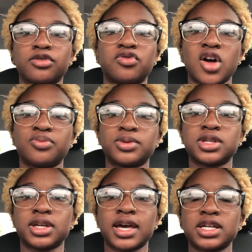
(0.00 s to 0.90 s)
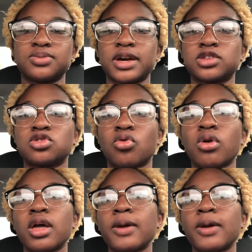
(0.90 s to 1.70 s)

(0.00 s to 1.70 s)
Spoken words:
or 5% cash back. So